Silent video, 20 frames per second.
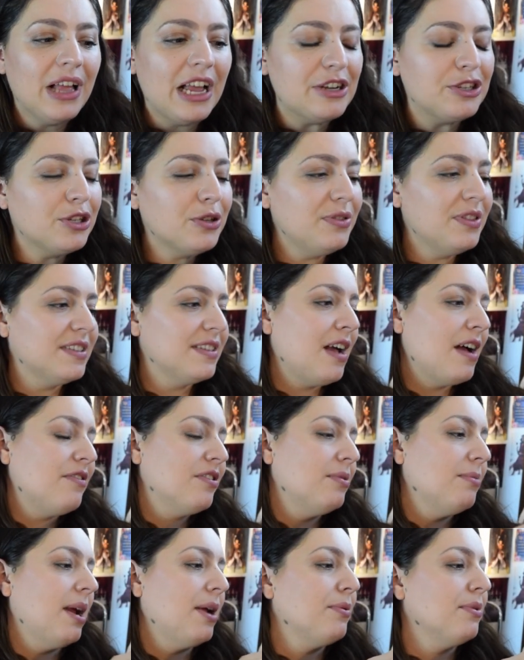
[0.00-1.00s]
I showed this off
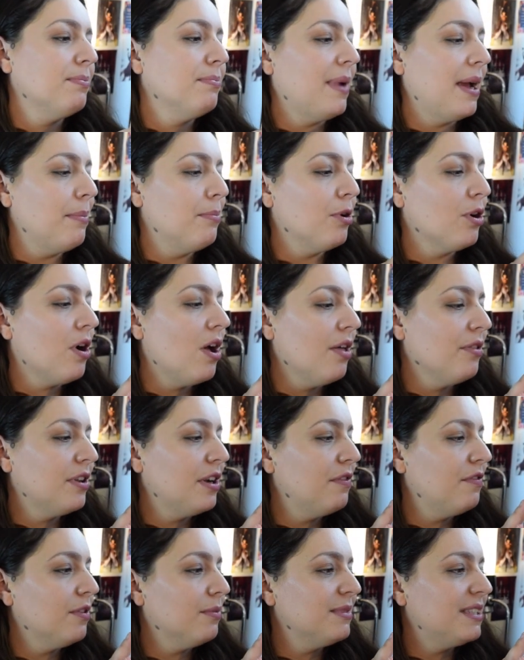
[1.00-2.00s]
in my, my book haul that
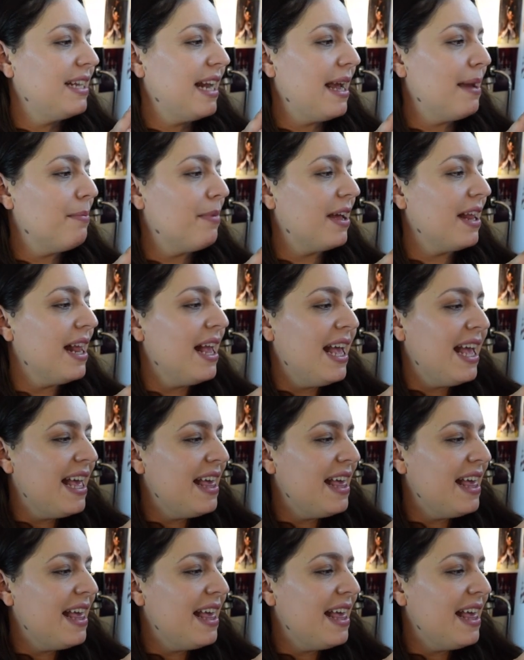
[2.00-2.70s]
I filmed today, but